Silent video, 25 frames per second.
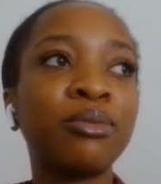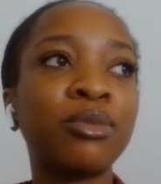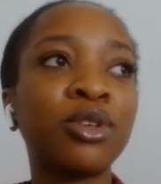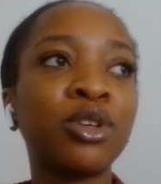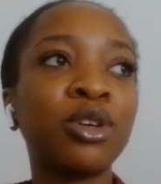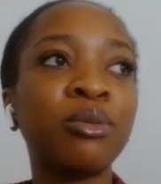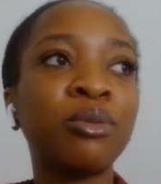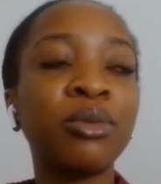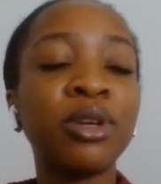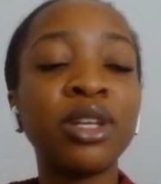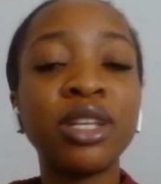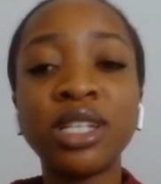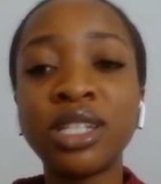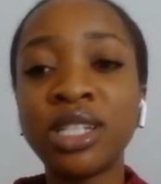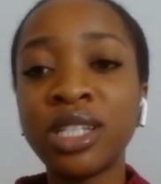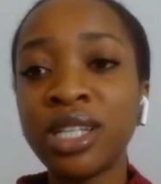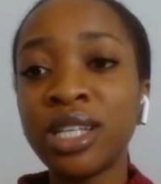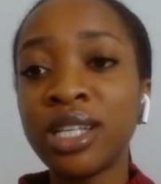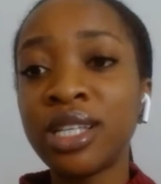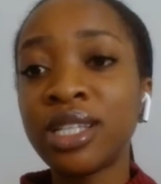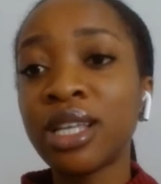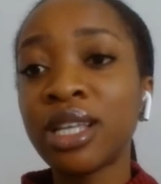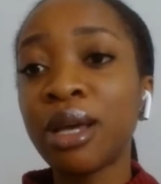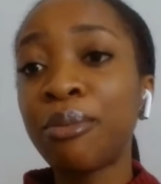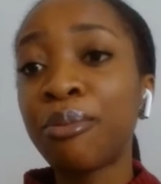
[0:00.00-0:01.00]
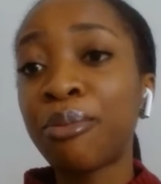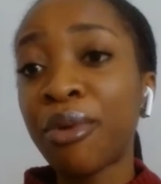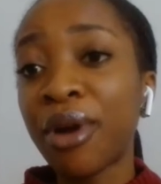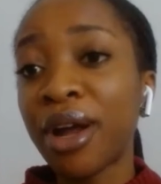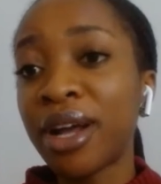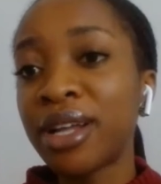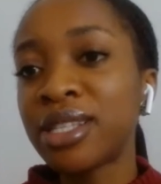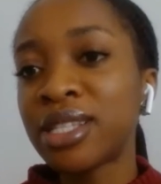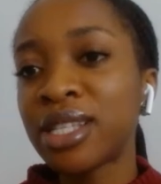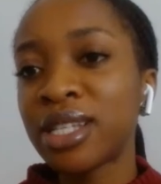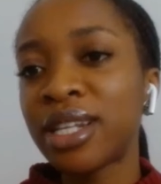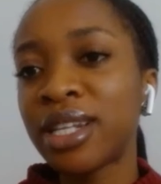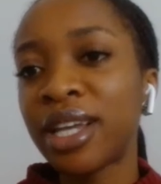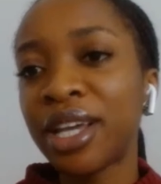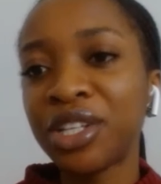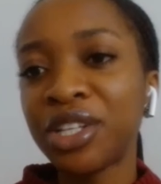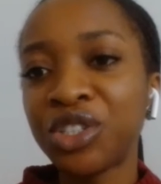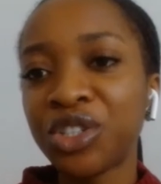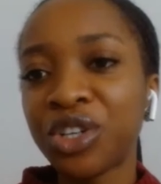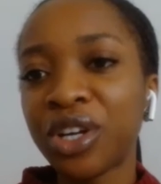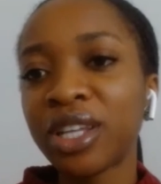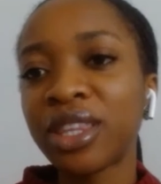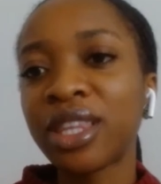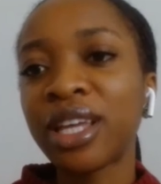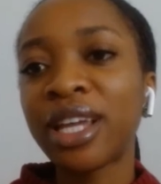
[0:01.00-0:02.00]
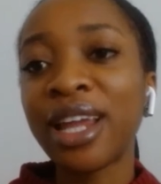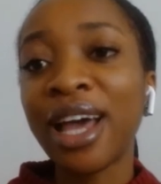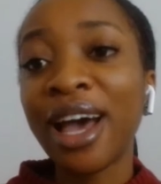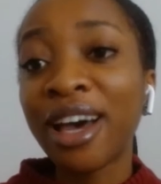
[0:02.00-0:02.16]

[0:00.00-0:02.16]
communities and brands in Nigeria that